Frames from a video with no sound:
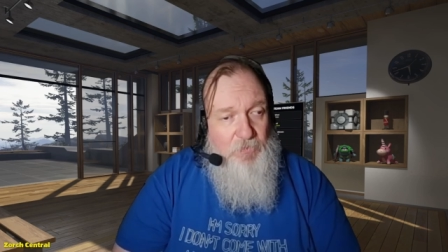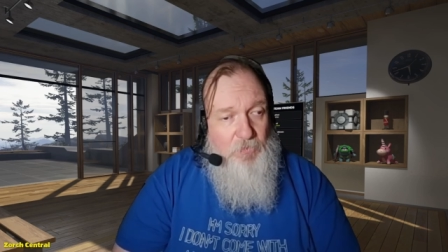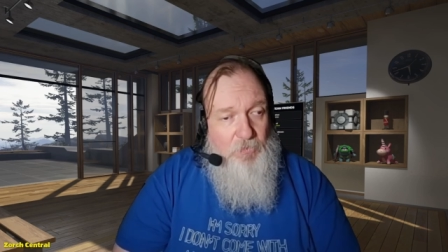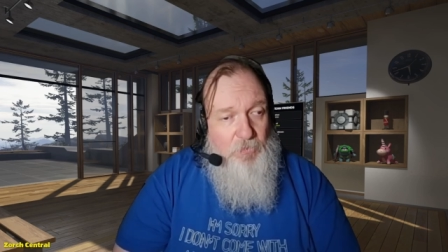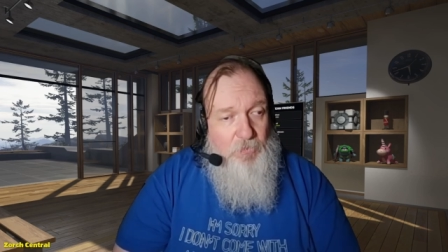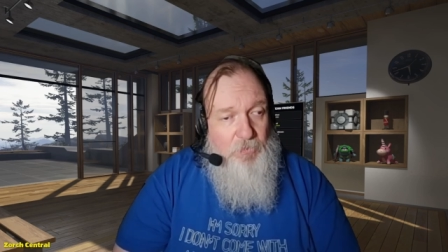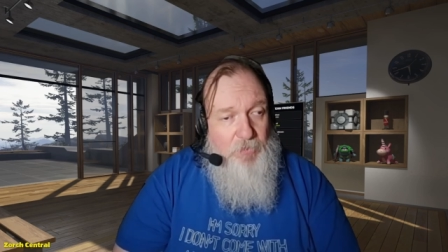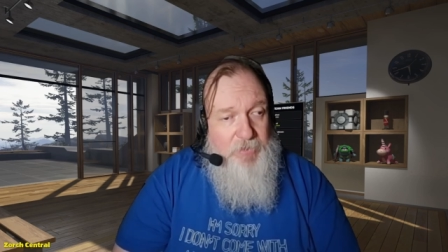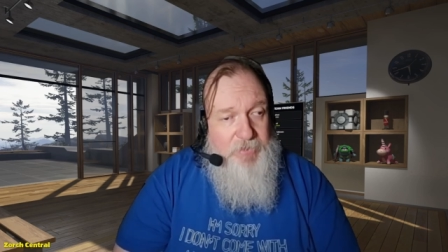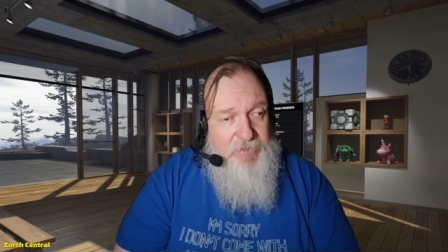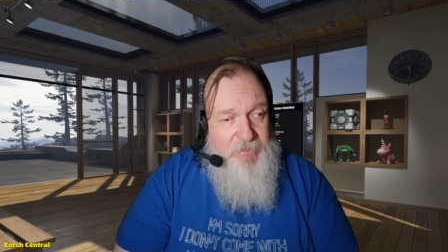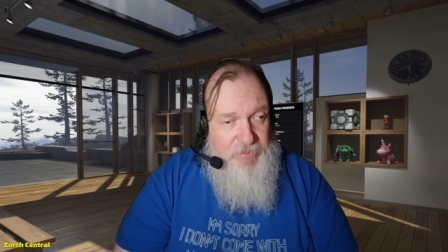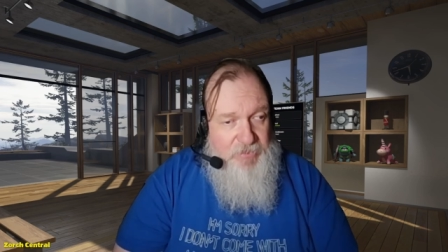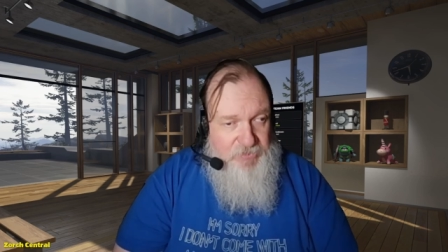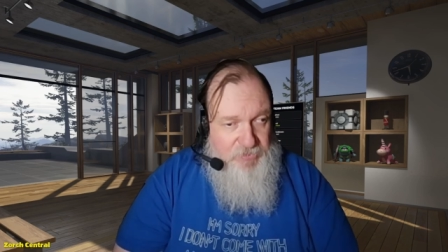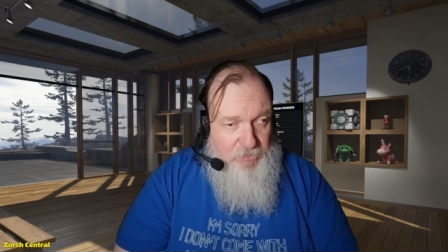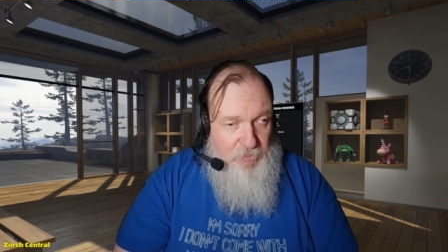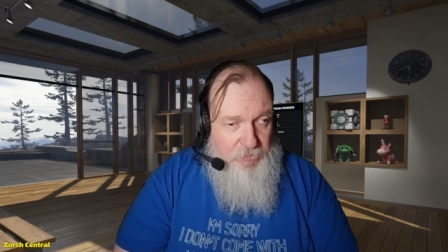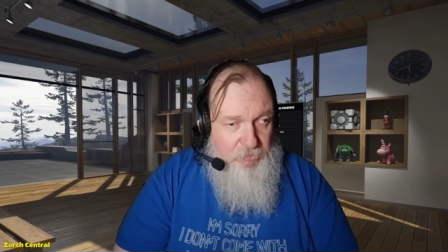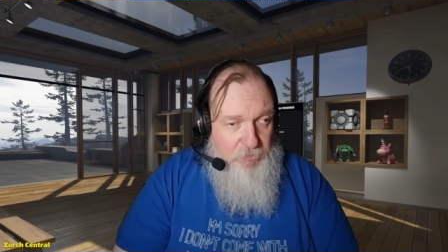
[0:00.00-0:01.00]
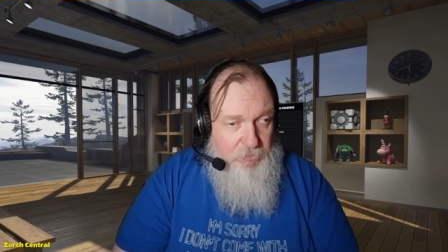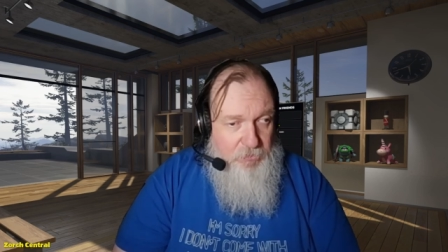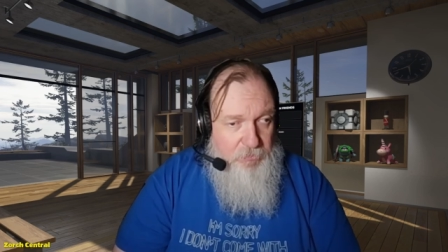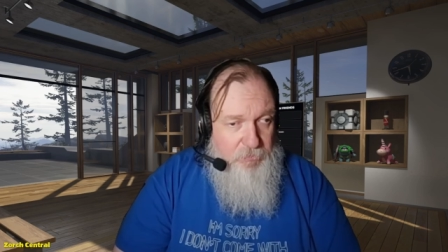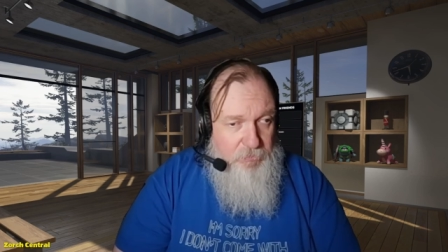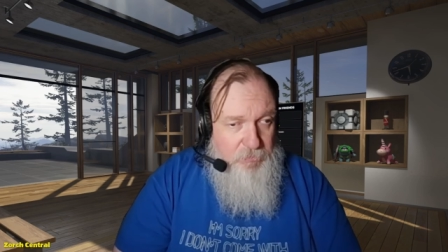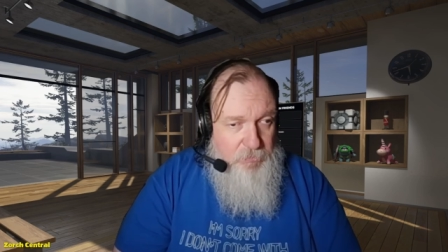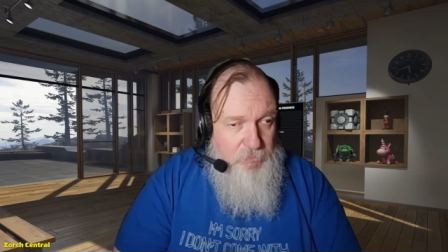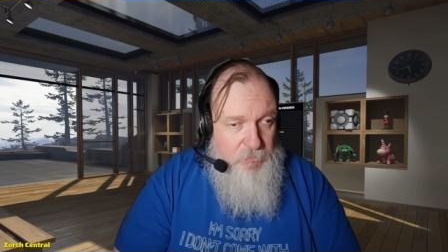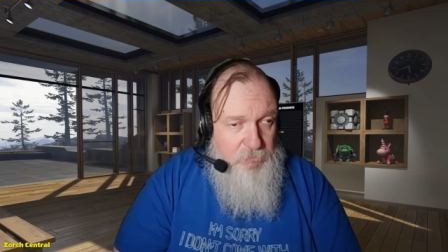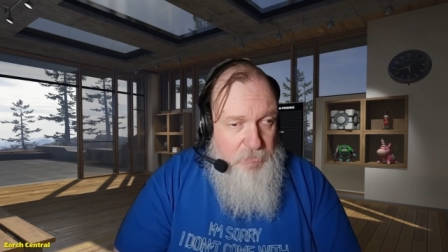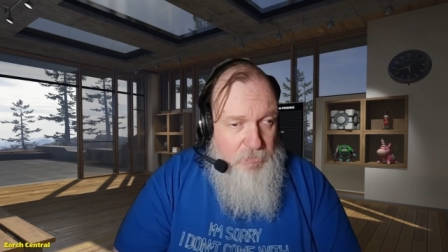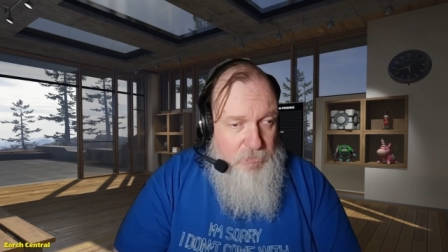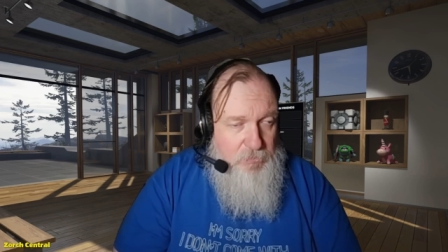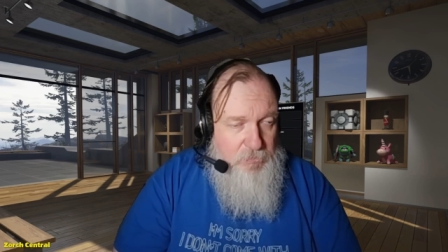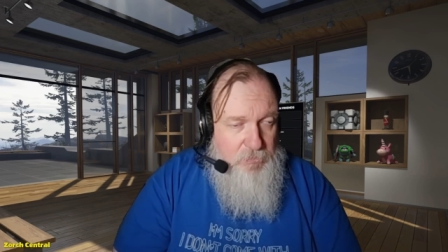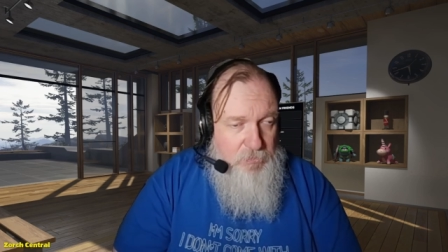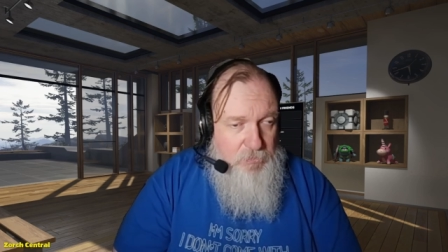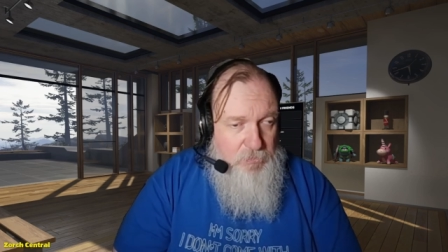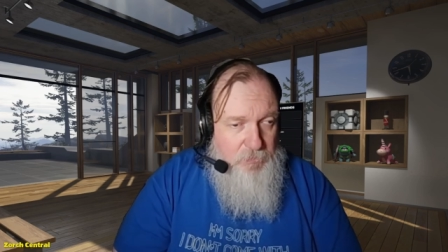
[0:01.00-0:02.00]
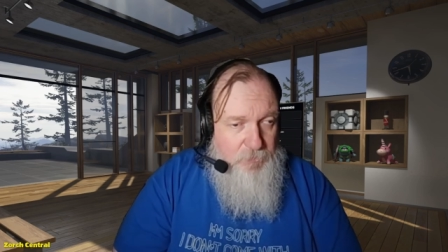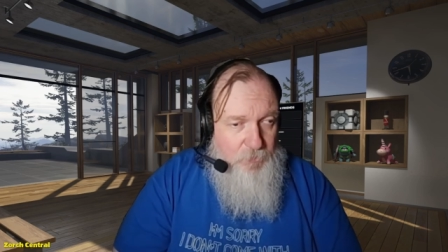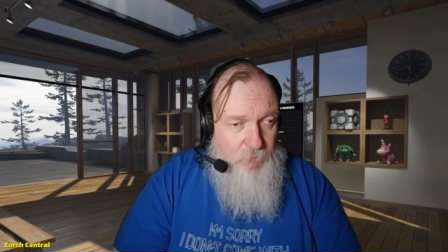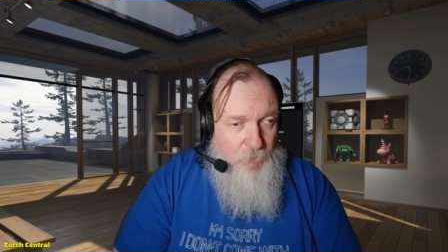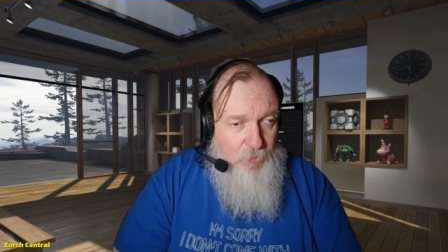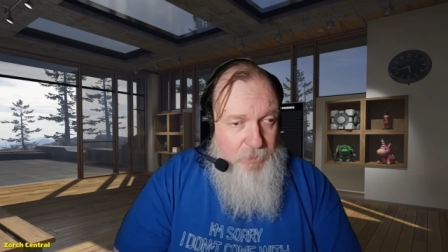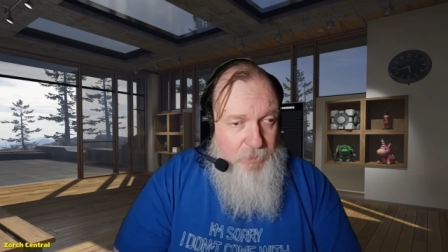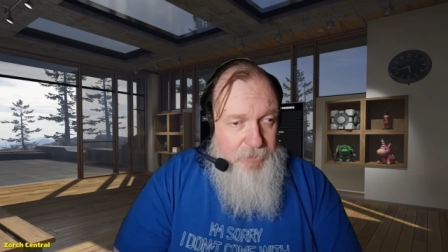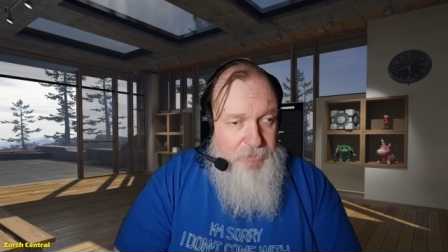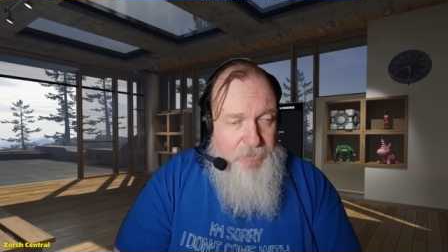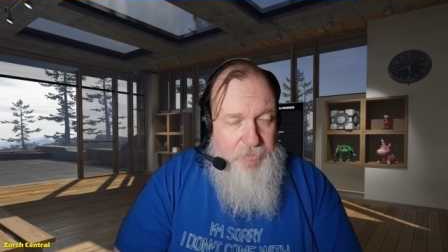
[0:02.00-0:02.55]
or a Kickstarter for it.